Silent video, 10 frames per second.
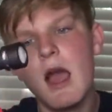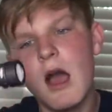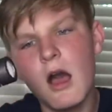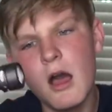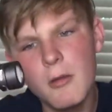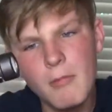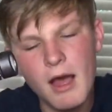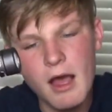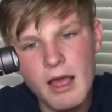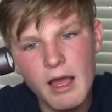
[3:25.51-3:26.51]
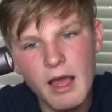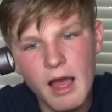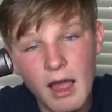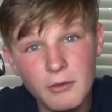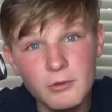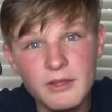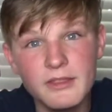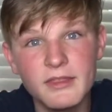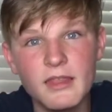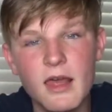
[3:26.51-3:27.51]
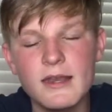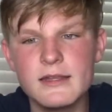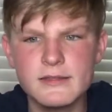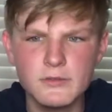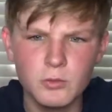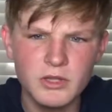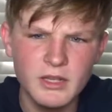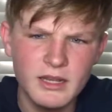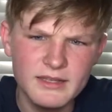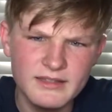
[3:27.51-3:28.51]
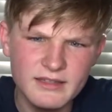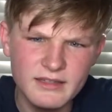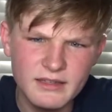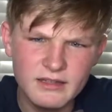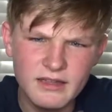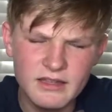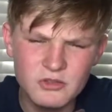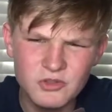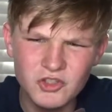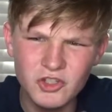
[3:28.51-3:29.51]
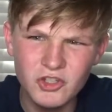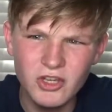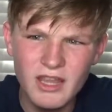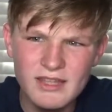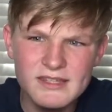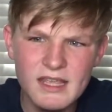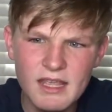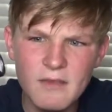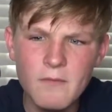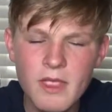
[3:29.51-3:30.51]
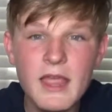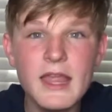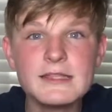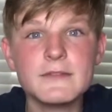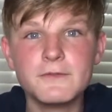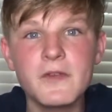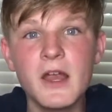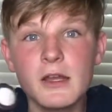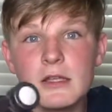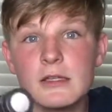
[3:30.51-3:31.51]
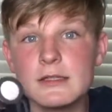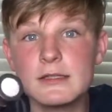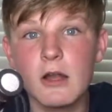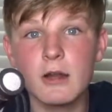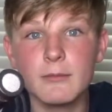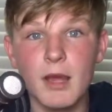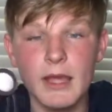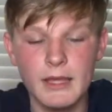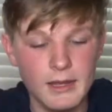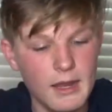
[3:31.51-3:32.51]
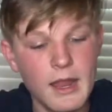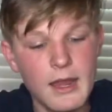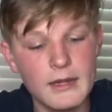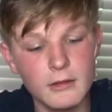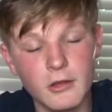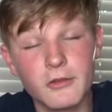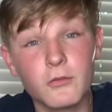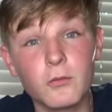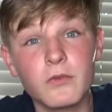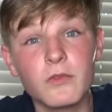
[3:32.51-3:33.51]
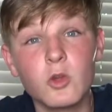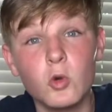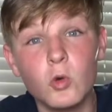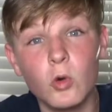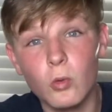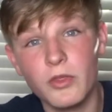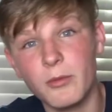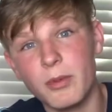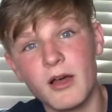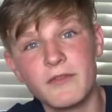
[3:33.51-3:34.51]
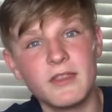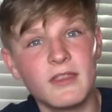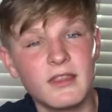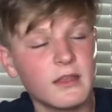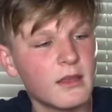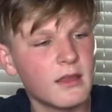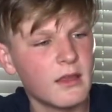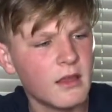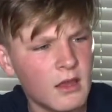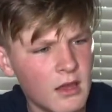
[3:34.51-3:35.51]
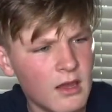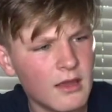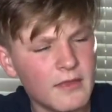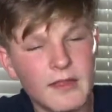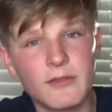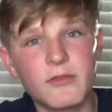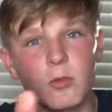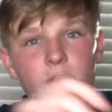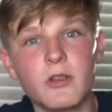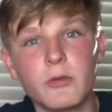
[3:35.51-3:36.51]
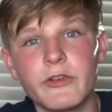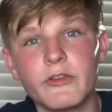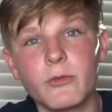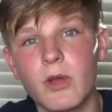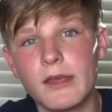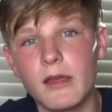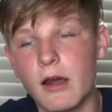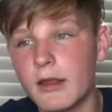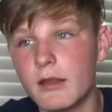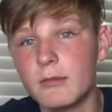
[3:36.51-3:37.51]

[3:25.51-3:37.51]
I really think that it is a really good idea, and you should. It's a very good starting mic, and it looks cool with the puffy thing. That's one of the reasons why I got it.